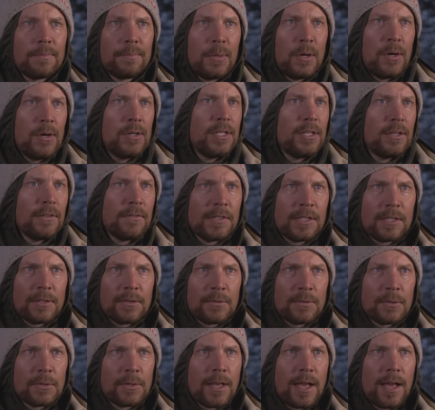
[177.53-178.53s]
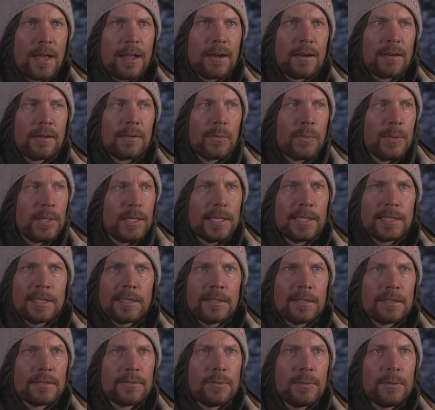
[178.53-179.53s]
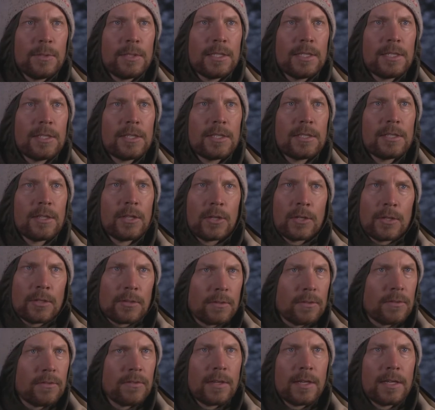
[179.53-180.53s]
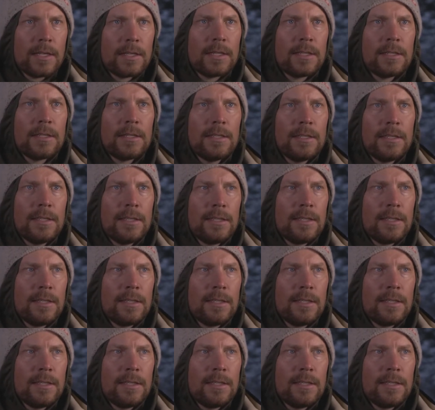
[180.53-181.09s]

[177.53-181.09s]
persevere through that and are willing to look foolish and learn through failure,